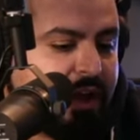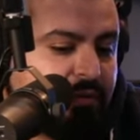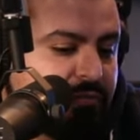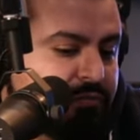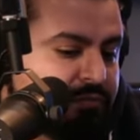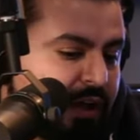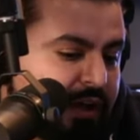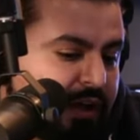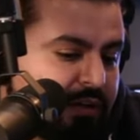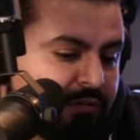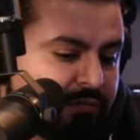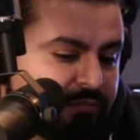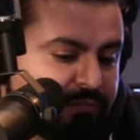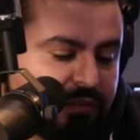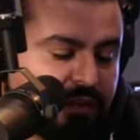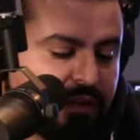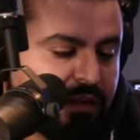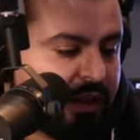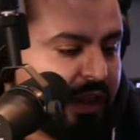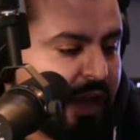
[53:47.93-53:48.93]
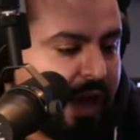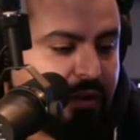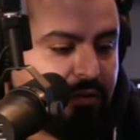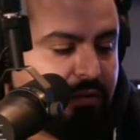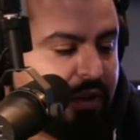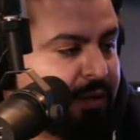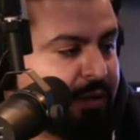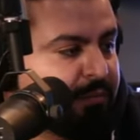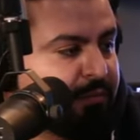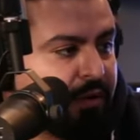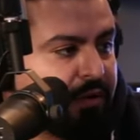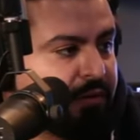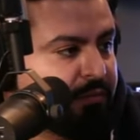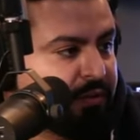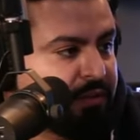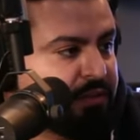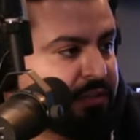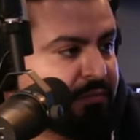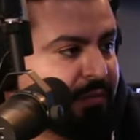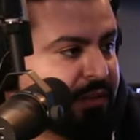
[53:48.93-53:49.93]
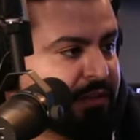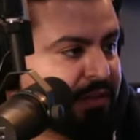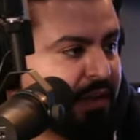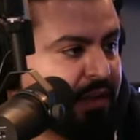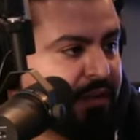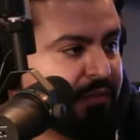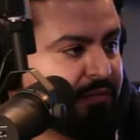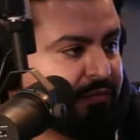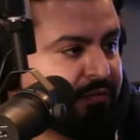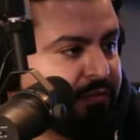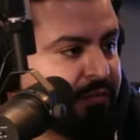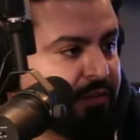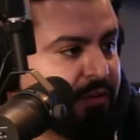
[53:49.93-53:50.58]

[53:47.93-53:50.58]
I don't I don't I don't like burning bridges myself.